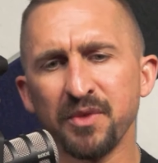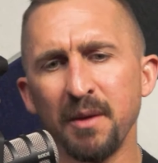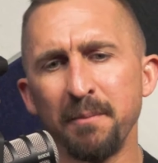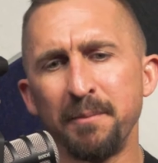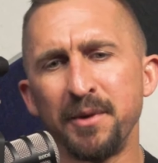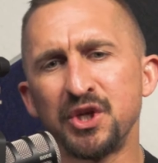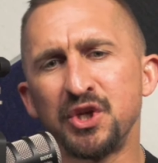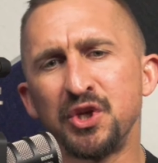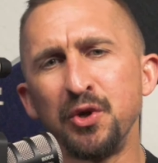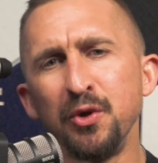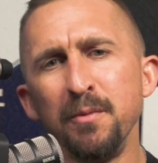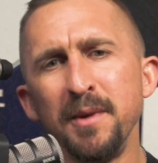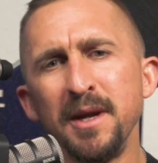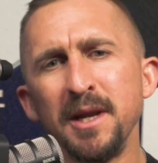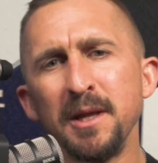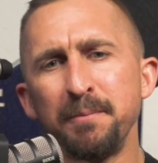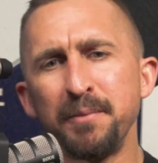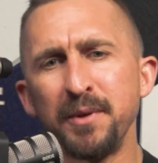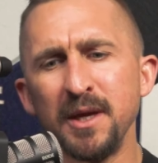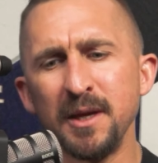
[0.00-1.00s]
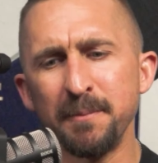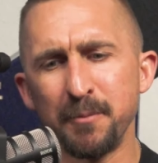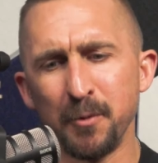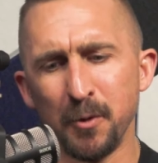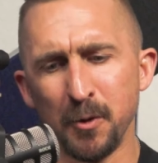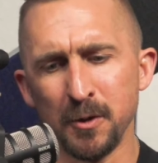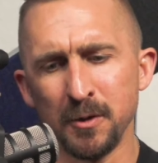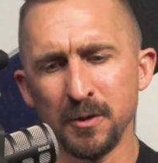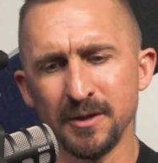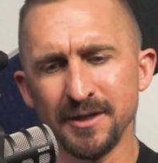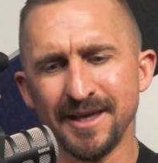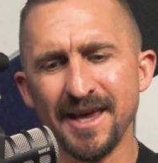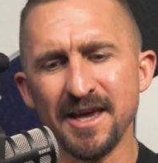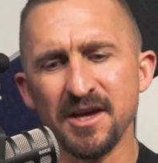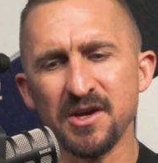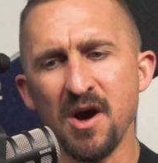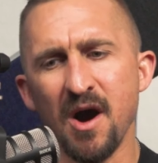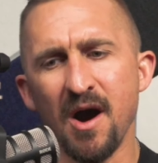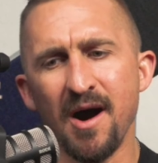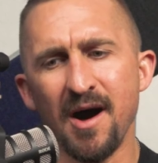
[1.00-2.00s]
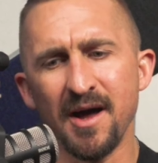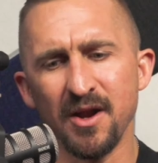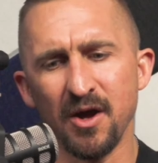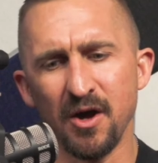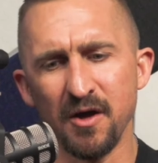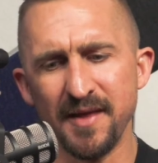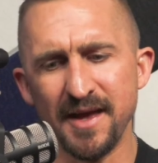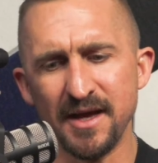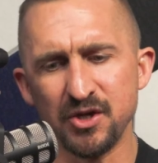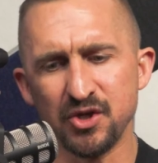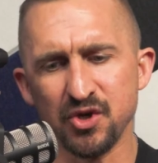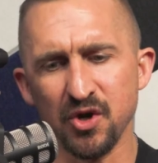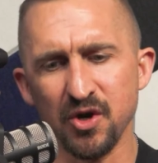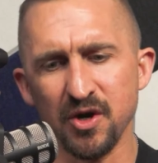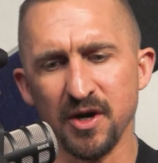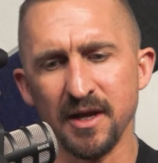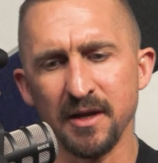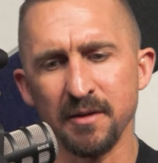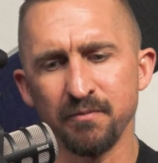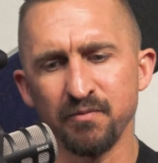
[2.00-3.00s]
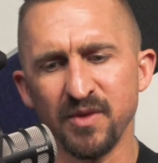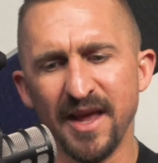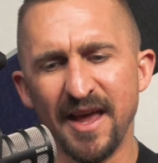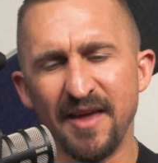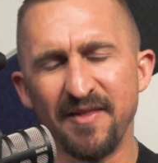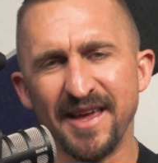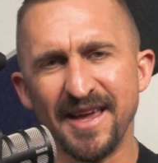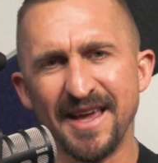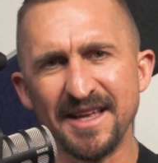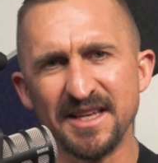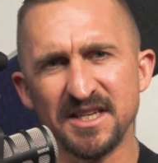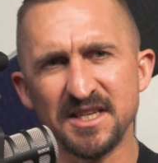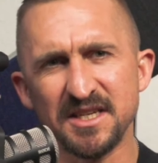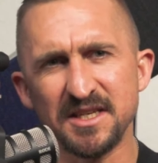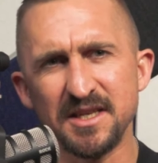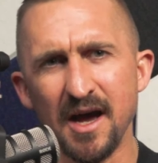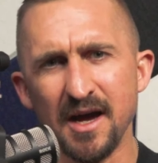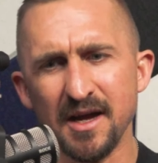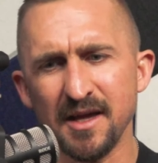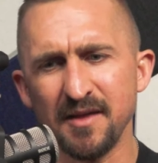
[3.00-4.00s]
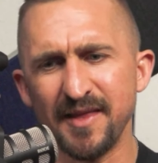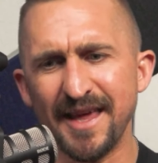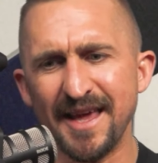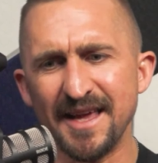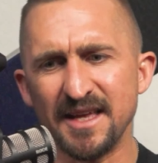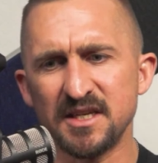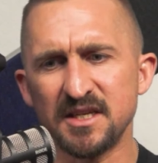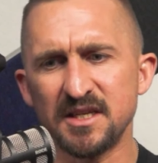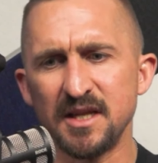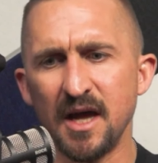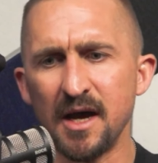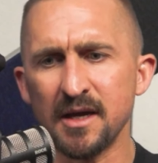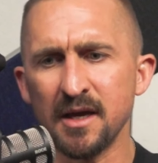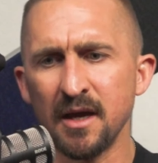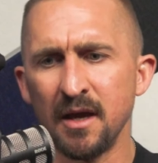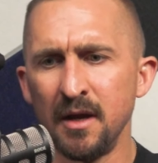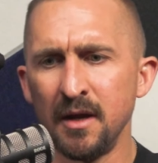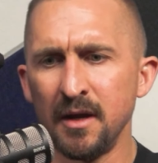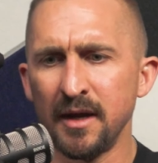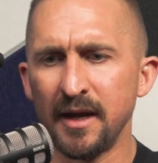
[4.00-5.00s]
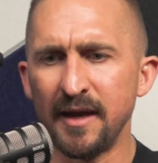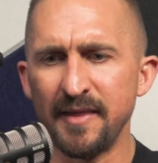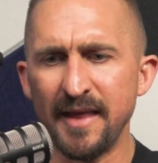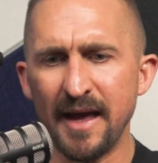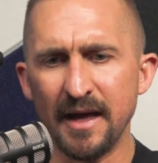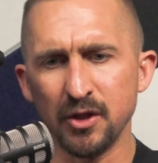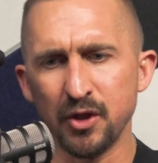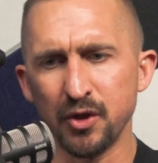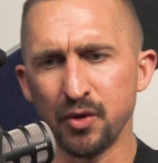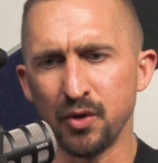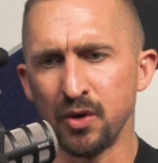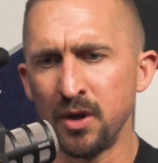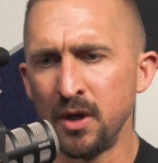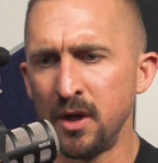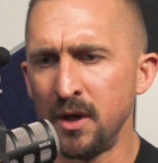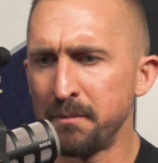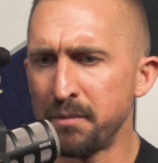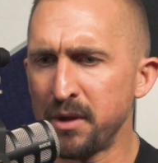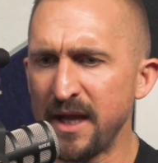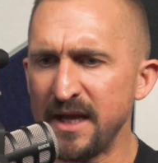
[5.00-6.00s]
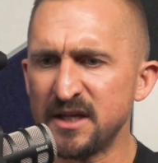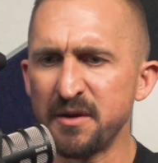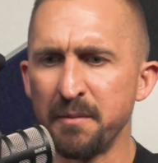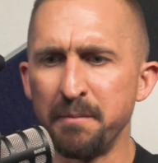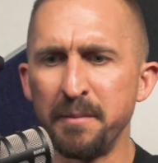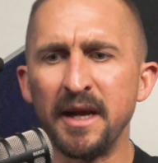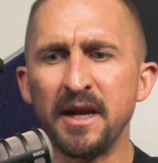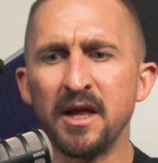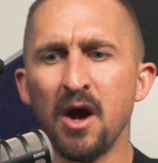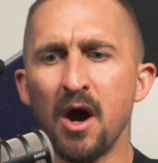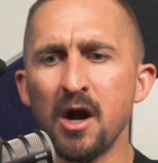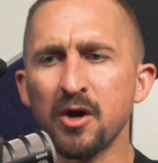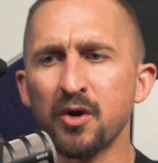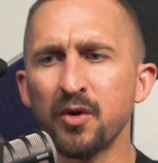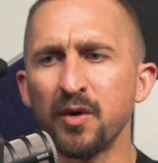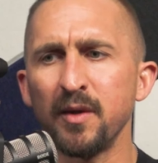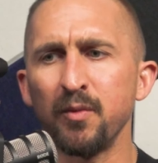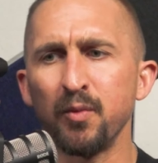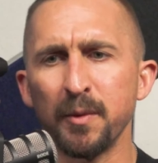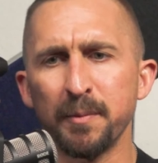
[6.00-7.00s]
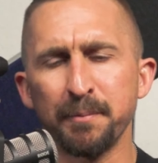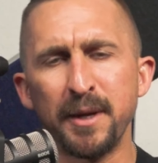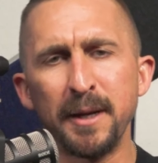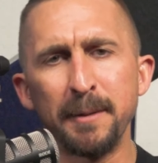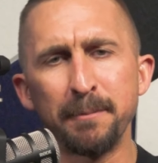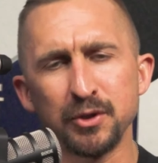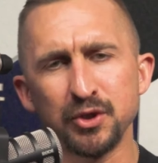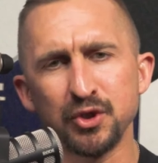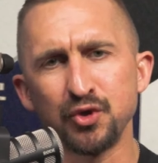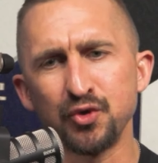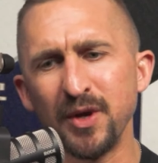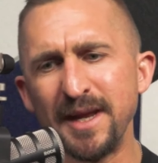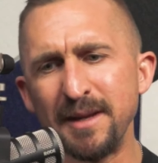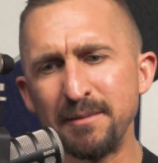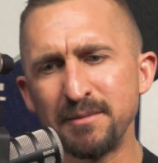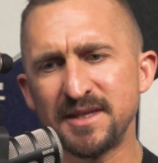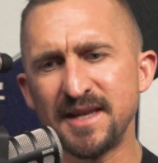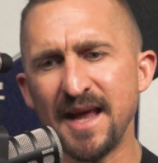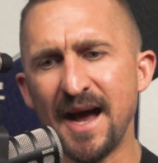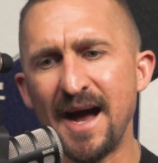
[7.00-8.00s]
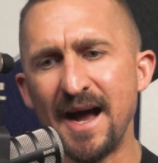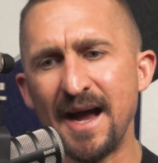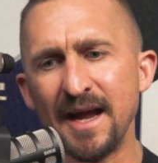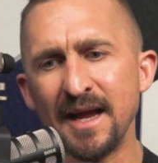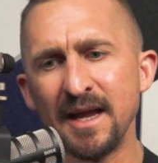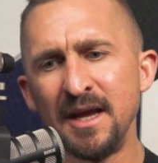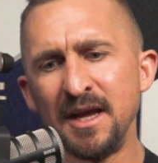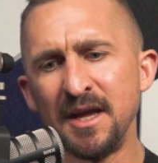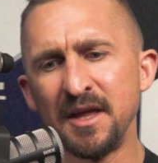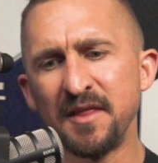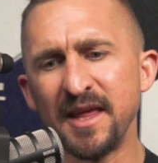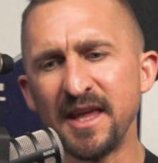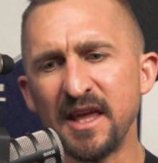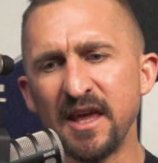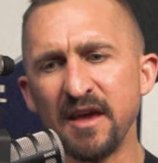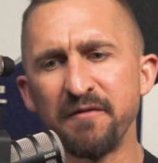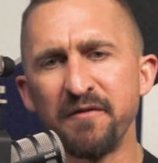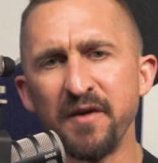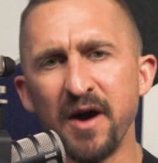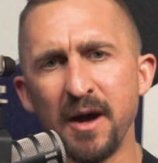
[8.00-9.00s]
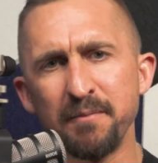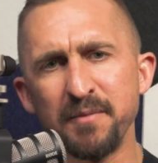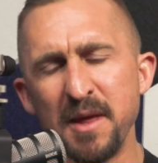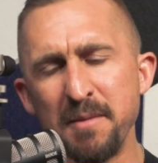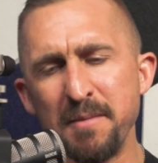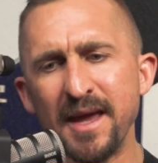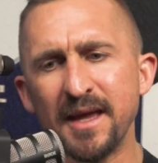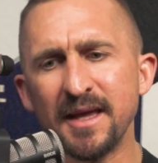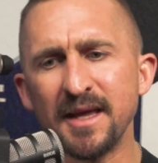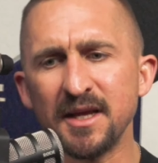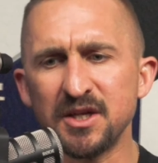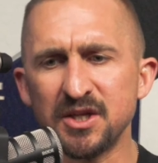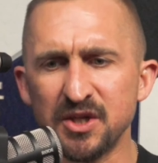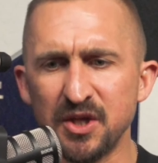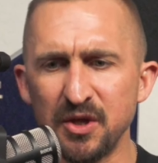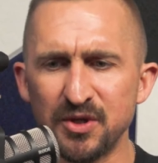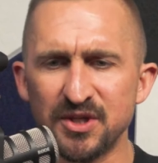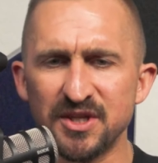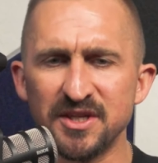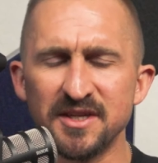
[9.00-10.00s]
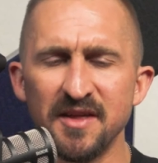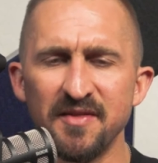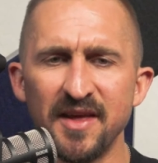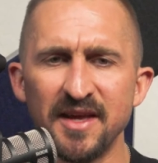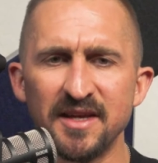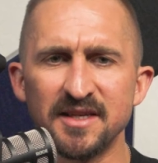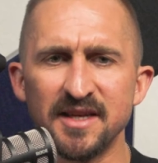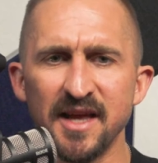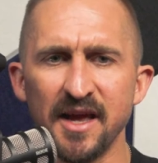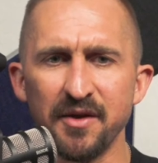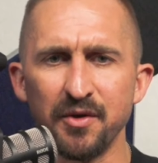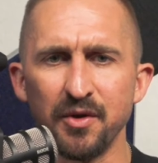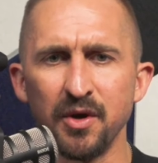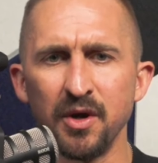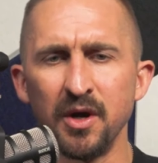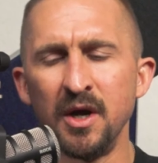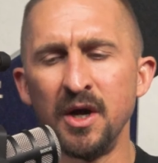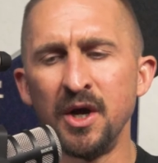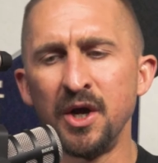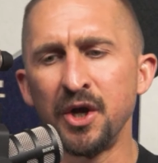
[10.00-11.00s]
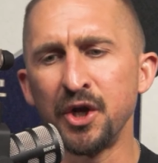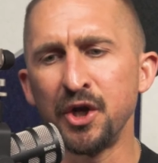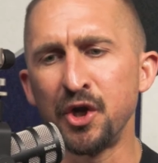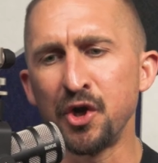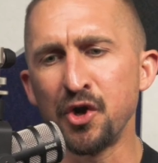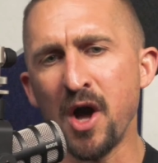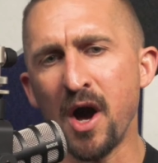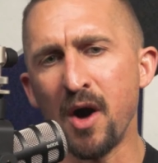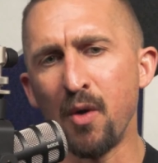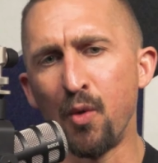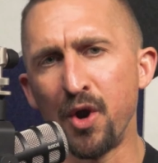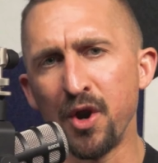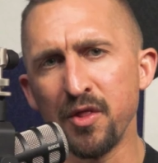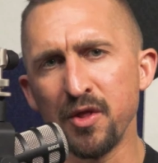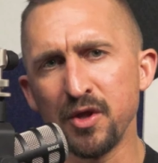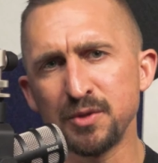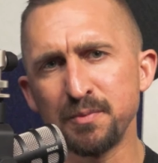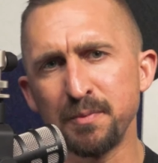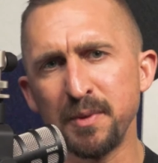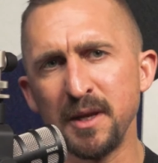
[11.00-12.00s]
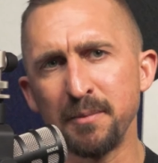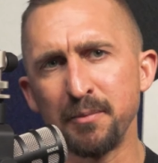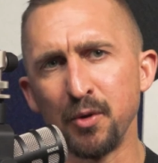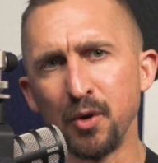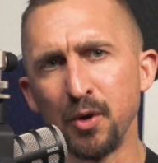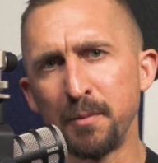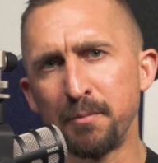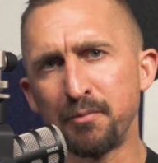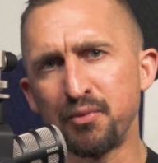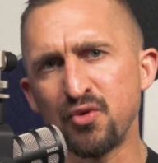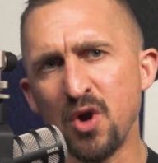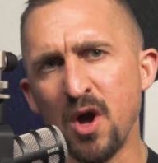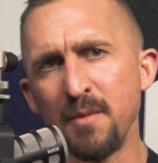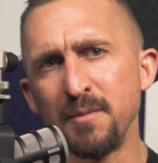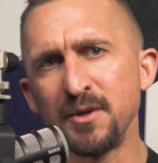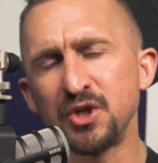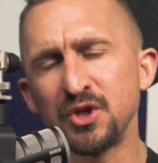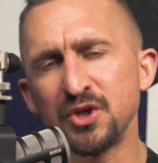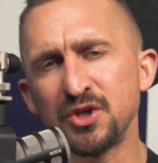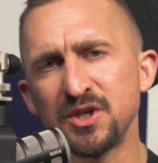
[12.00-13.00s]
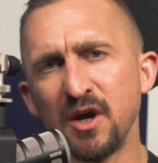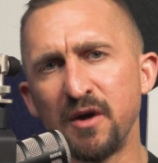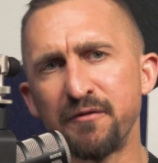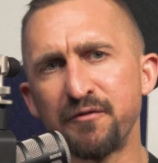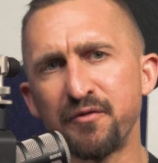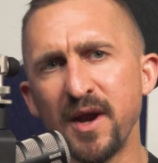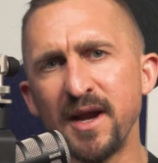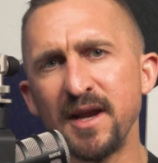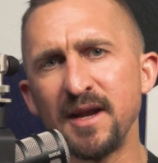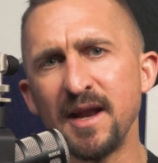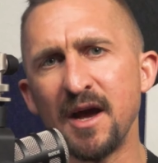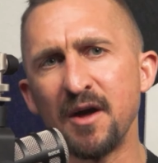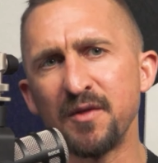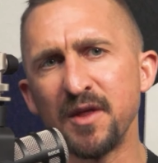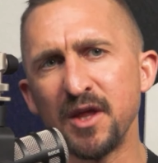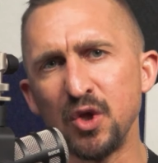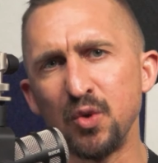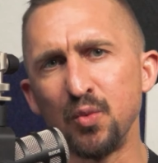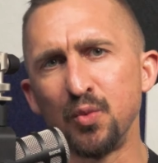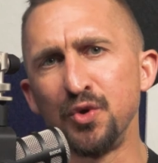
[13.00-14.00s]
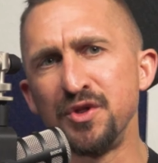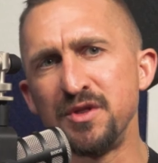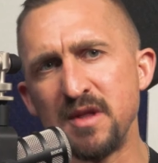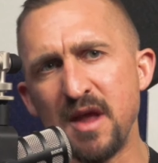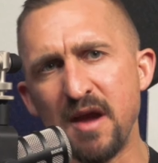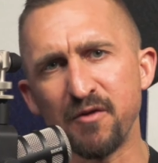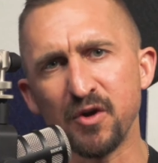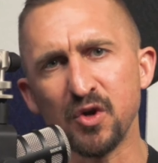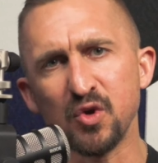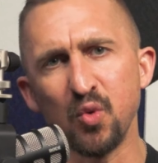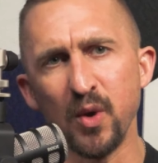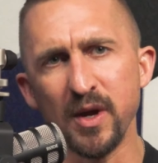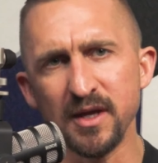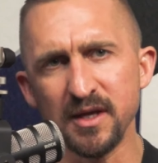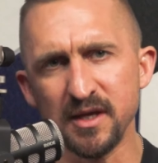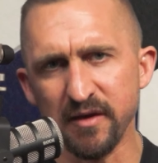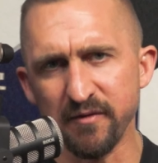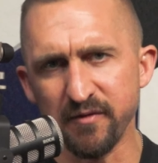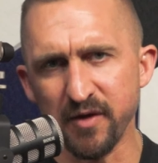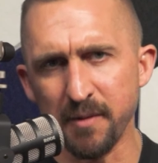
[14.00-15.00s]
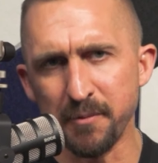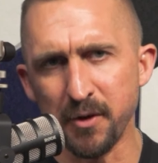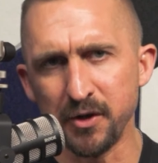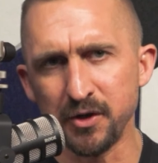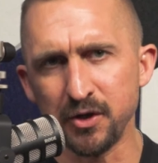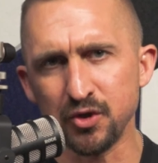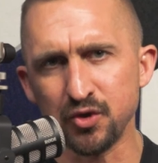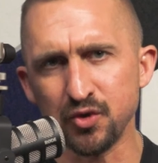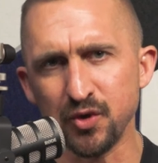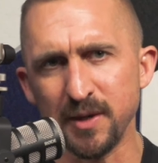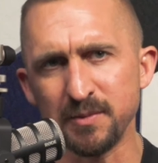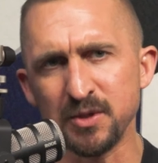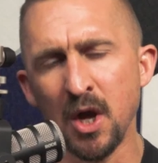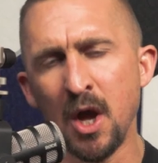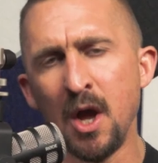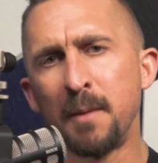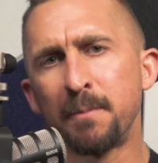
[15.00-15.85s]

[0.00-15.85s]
But too many people get caught on that journey and they get stuck. They get stuck in that little place of mediocrity where people's dreams die, they give up, they make excuses, and they settle you're not one of those people. Promise yourself right now that you will never quit and give up on your dreams.